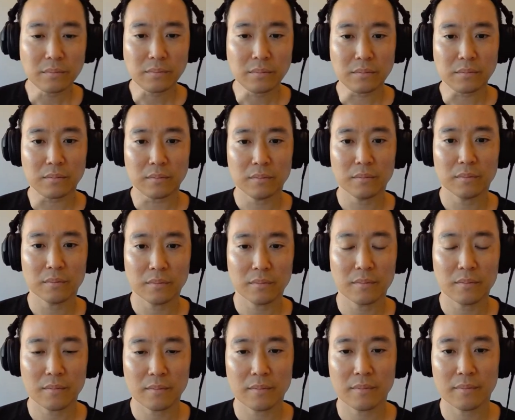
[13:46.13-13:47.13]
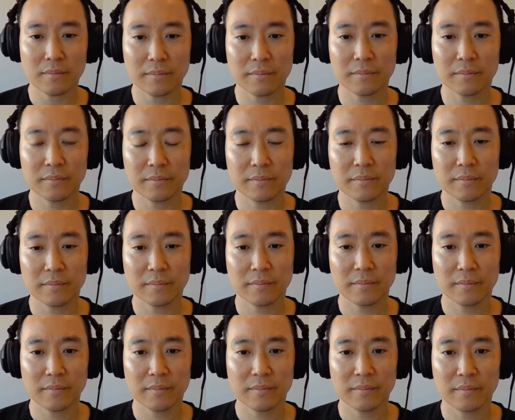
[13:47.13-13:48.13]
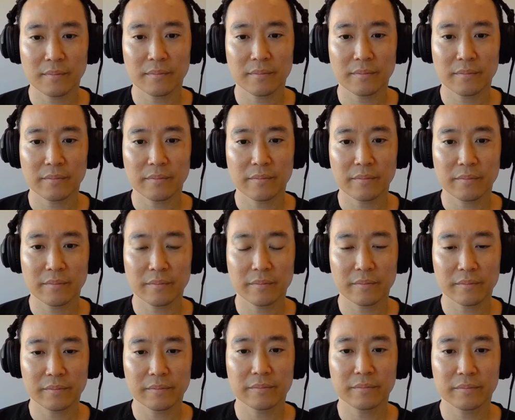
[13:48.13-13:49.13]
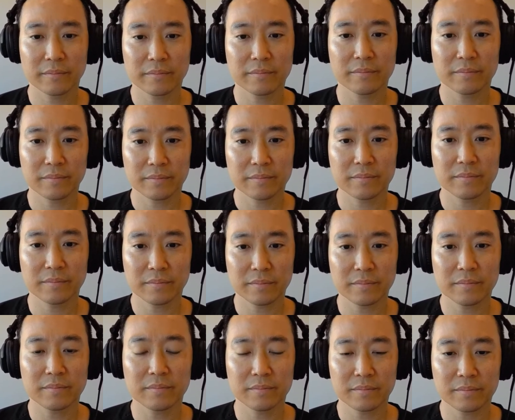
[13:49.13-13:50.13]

(not speaking)